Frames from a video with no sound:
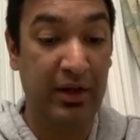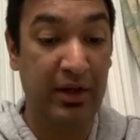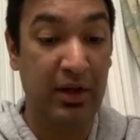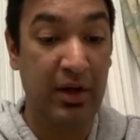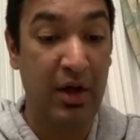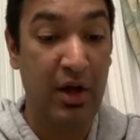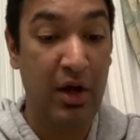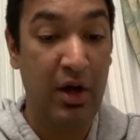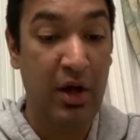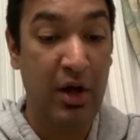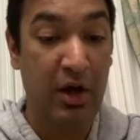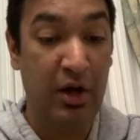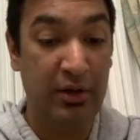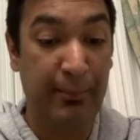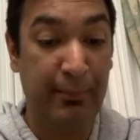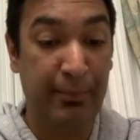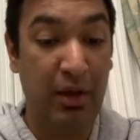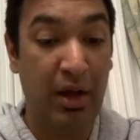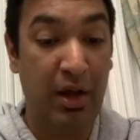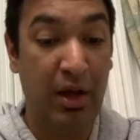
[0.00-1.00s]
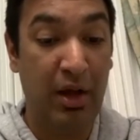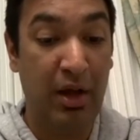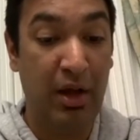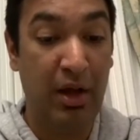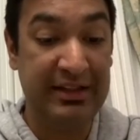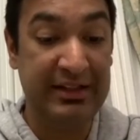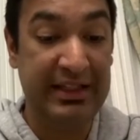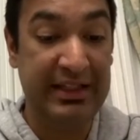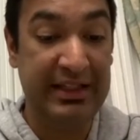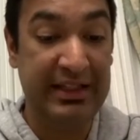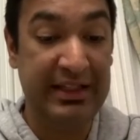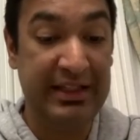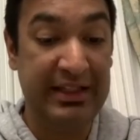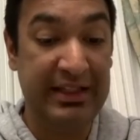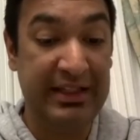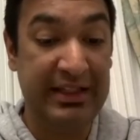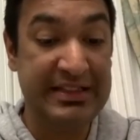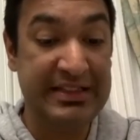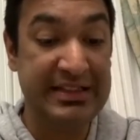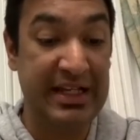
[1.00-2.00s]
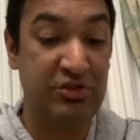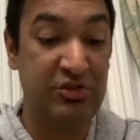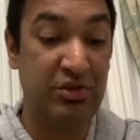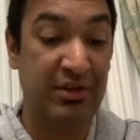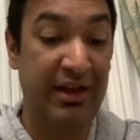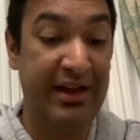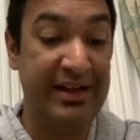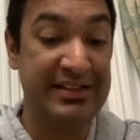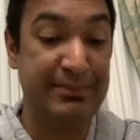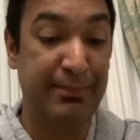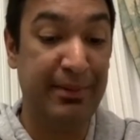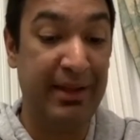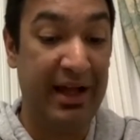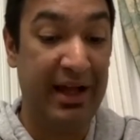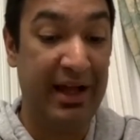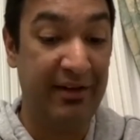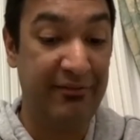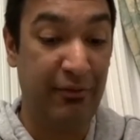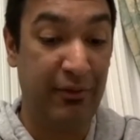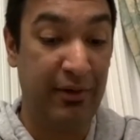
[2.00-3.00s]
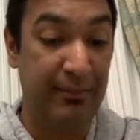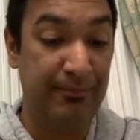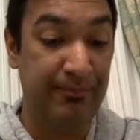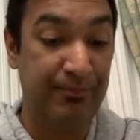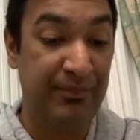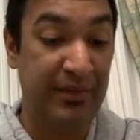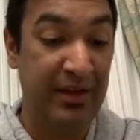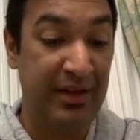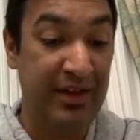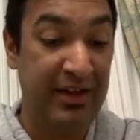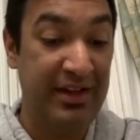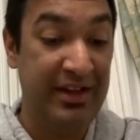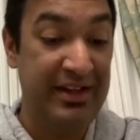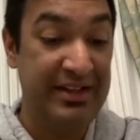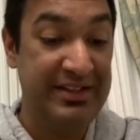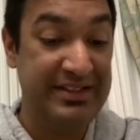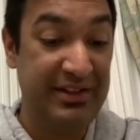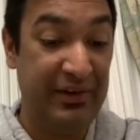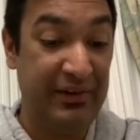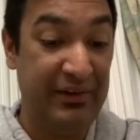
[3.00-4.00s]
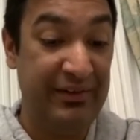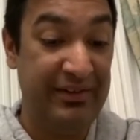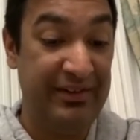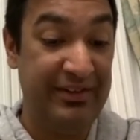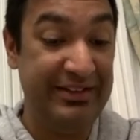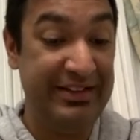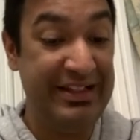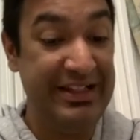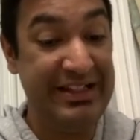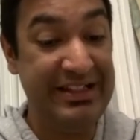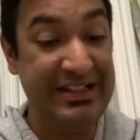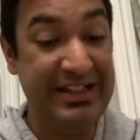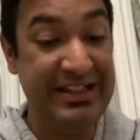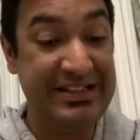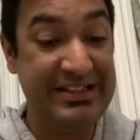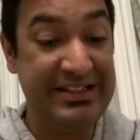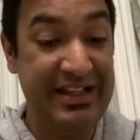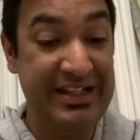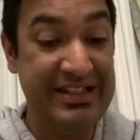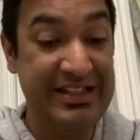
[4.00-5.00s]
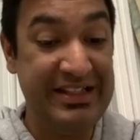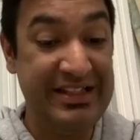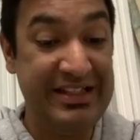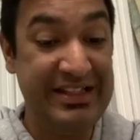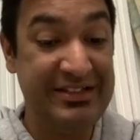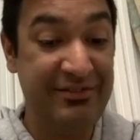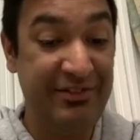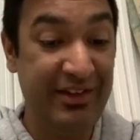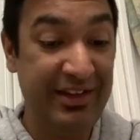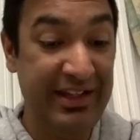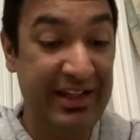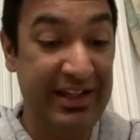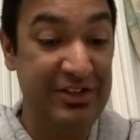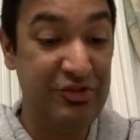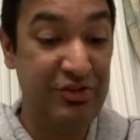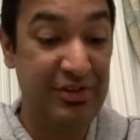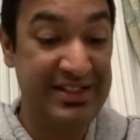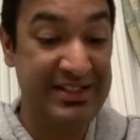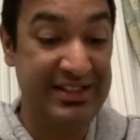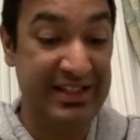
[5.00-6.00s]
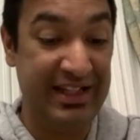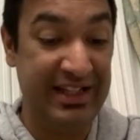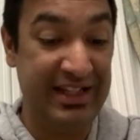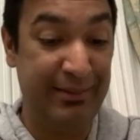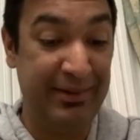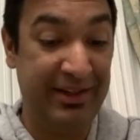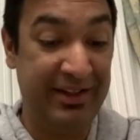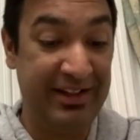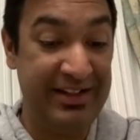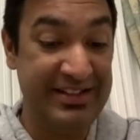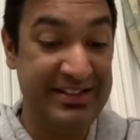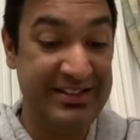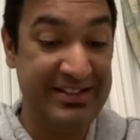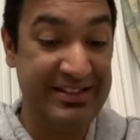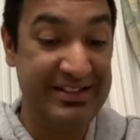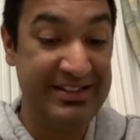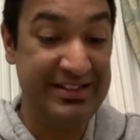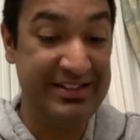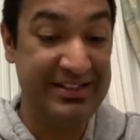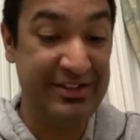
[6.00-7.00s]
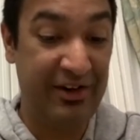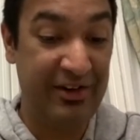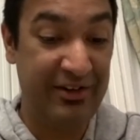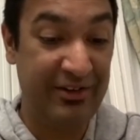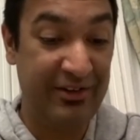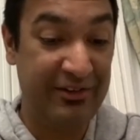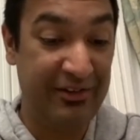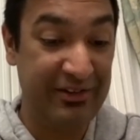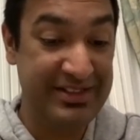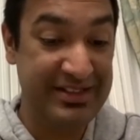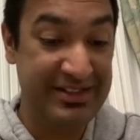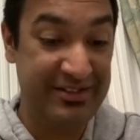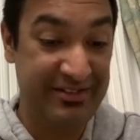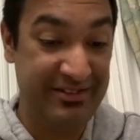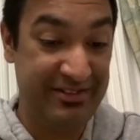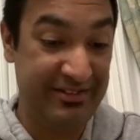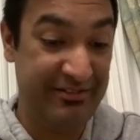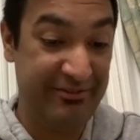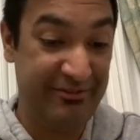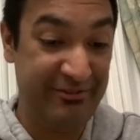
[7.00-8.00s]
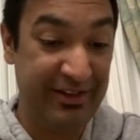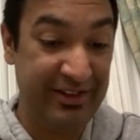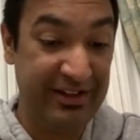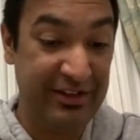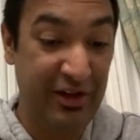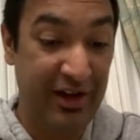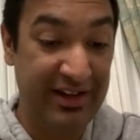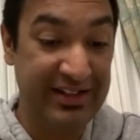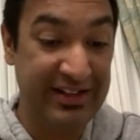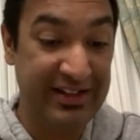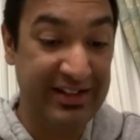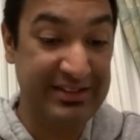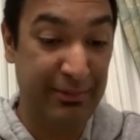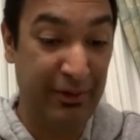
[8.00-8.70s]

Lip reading: on a blockchain-like decentralized platform. So it's really interesting because this article really talks about